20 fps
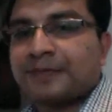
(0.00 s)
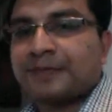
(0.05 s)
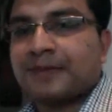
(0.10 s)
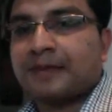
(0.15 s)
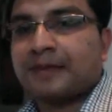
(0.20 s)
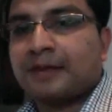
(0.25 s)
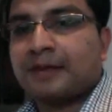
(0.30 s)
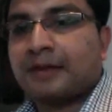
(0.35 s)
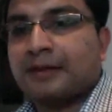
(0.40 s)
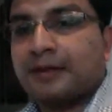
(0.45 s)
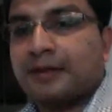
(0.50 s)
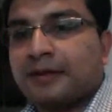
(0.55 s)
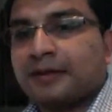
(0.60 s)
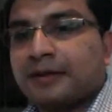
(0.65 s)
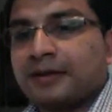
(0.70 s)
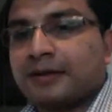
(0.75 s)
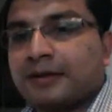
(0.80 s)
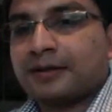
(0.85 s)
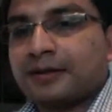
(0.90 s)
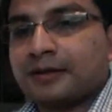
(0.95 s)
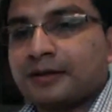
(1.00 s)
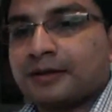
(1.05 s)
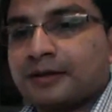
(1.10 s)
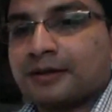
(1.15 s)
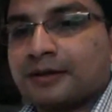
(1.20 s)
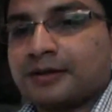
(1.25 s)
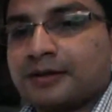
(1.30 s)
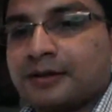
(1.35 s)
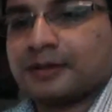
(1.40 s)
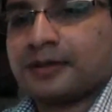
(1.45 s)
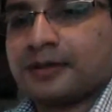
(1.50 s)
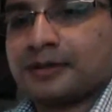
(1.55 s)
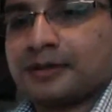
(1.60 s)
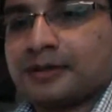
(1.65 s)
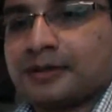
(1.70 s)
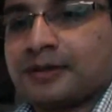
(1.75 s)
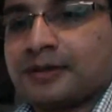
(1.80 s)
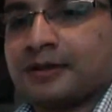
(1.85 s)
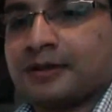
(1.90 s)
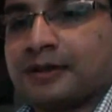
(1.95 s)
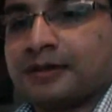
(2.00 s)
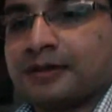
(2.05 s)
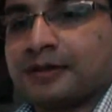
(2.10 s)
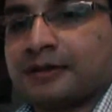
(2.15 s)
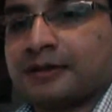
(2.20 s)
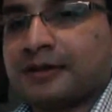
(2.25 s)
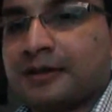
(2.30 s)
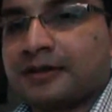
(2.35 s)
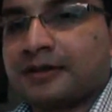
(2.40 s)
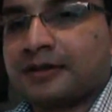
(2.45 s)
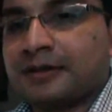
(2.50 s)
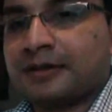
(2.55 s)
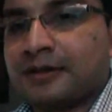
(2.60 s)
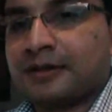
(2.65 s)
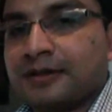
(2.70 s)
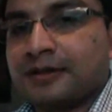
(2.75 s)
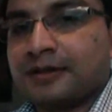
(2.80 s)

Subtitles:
No one is speaking in this clip.